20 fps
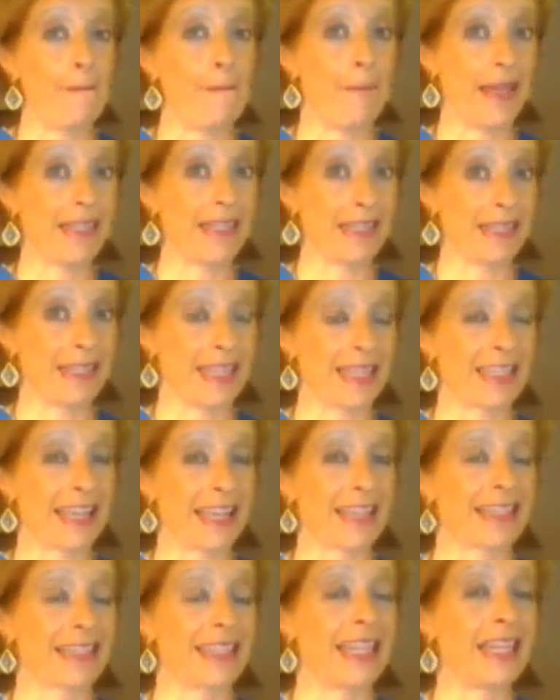business
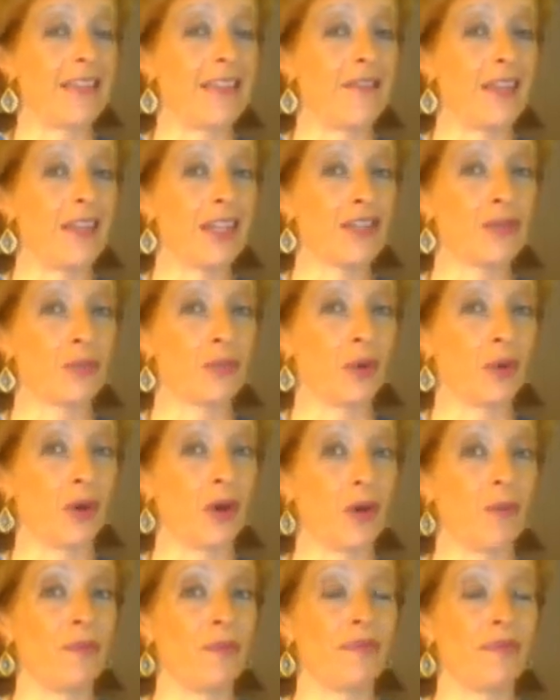as an
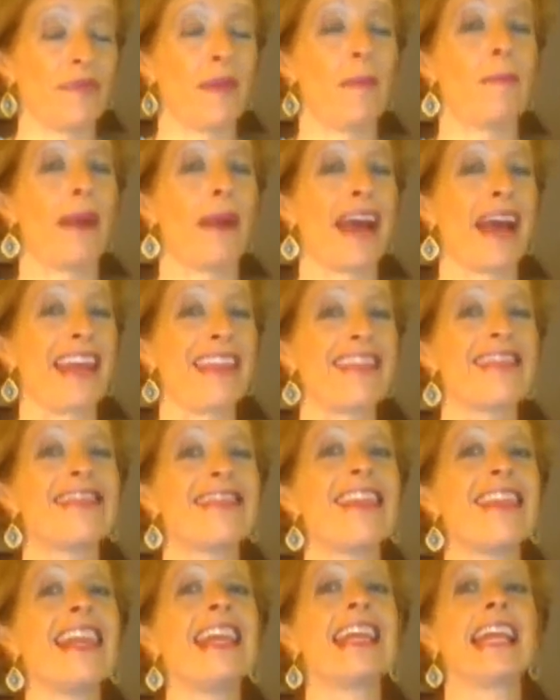individual by
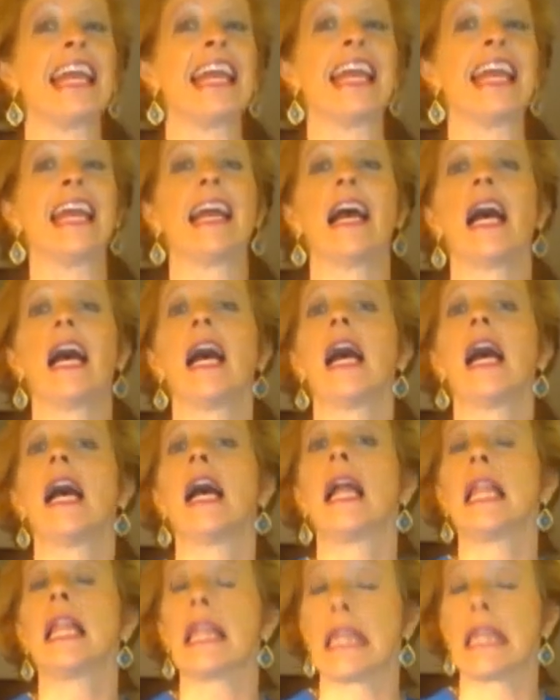thinking
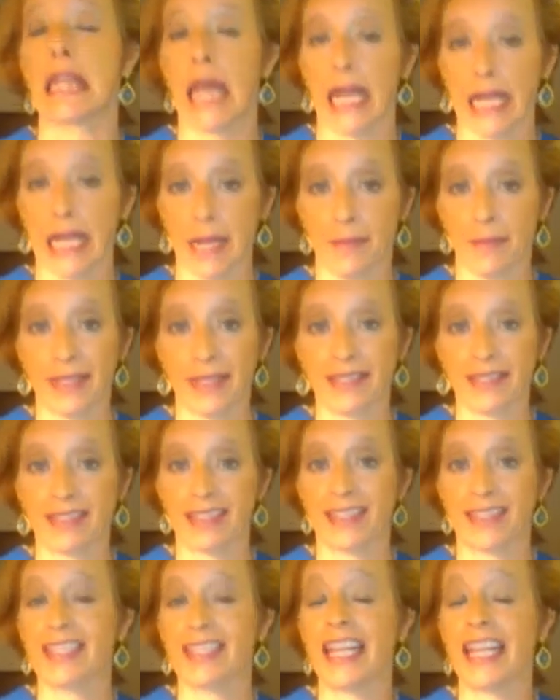like a
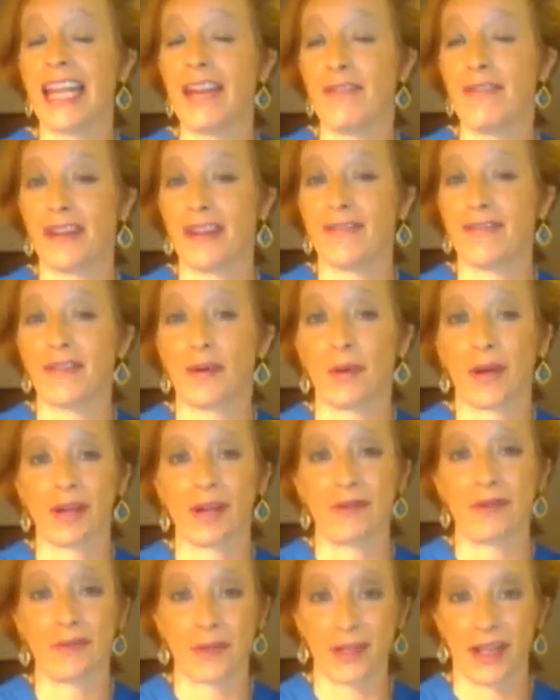business, even if you're
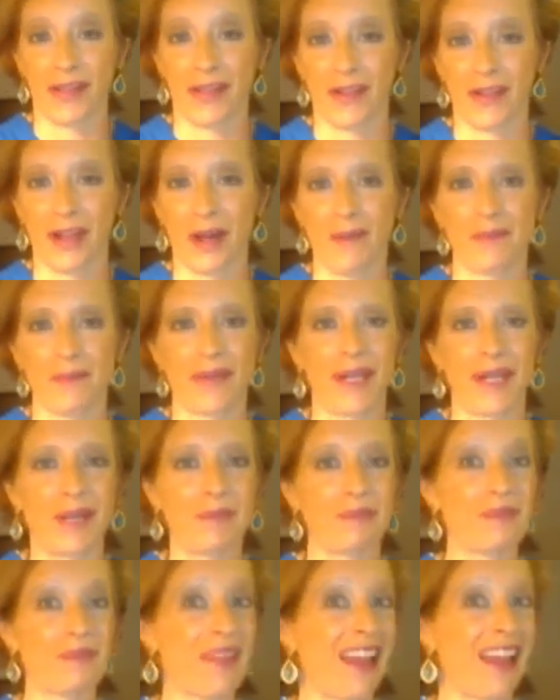working for another company.
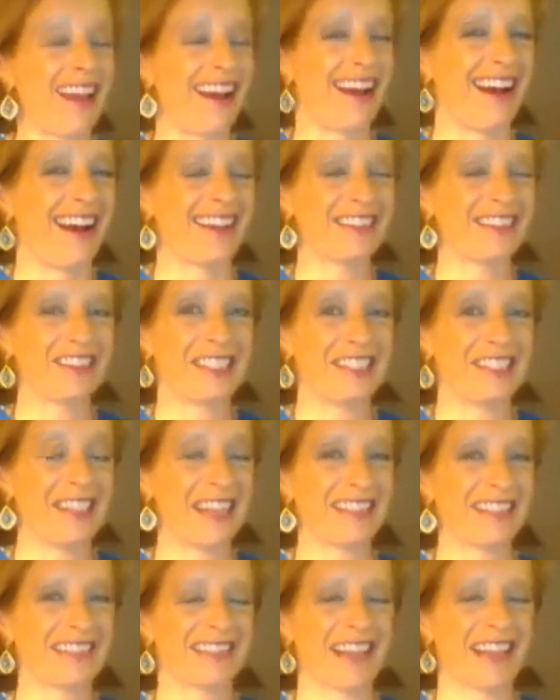I'll see you
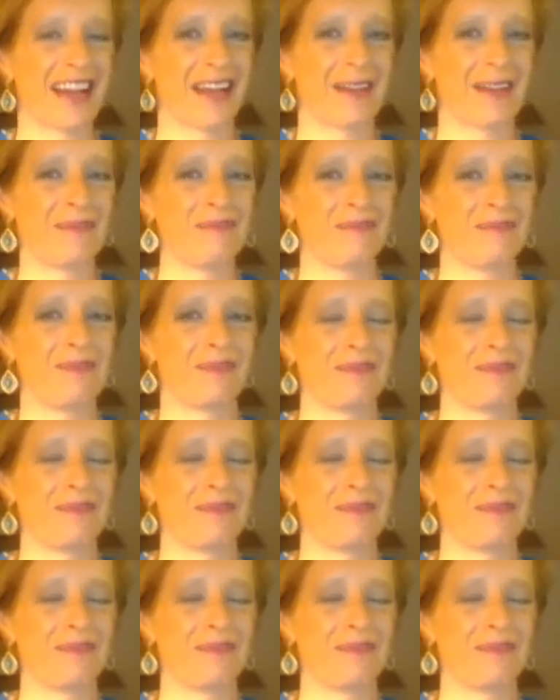next time.